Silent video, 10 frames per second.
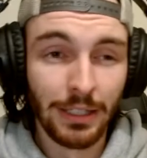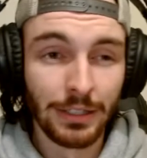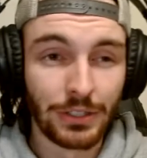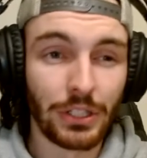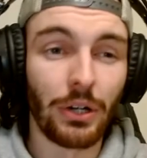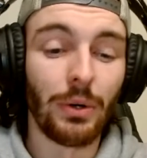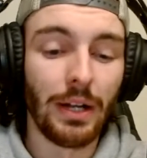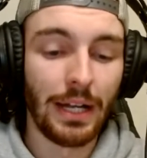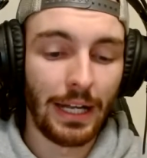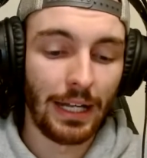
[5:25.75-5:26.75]
So
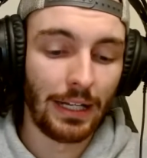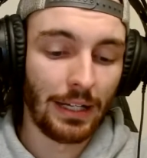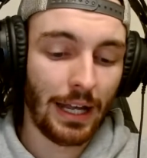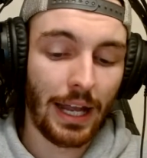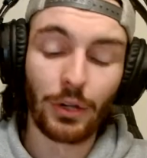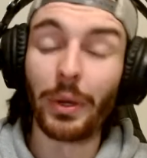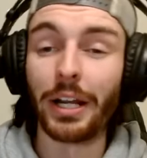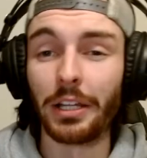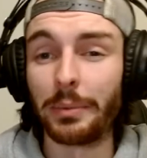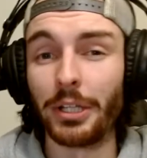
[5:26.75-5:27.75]
I had to wait a
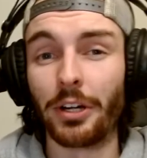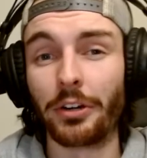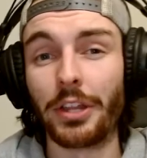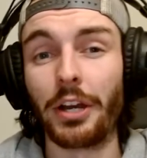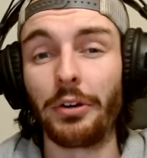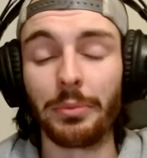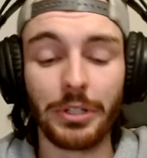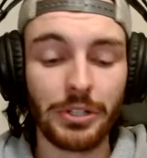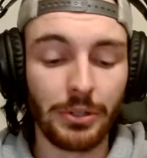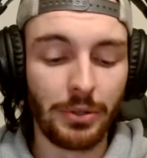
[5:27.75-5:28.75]
little bit longer than I normally do.